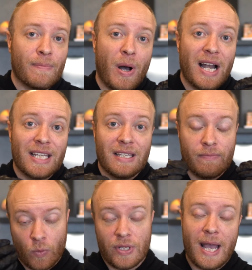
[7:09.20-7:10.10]
the body
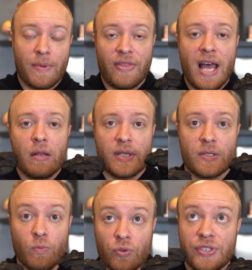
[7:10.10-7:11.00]
or the
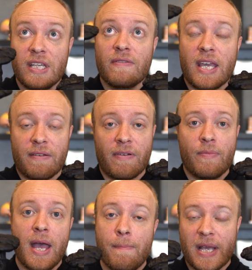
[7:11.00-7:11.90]
hypothalamus will deviate
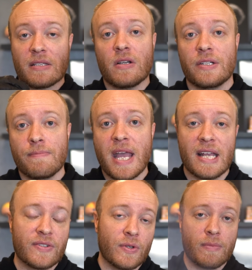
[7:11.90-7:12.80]
from that based on
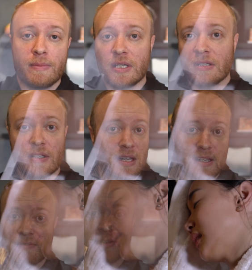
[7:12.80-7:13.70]
demand so maybe say
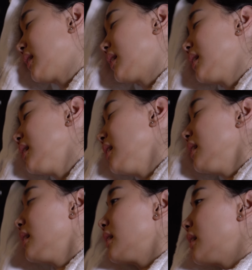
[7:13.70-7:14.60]
if you're hot,
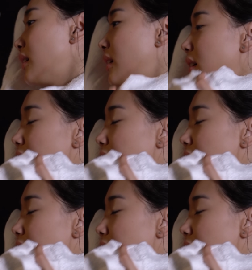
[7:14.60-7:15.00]
then it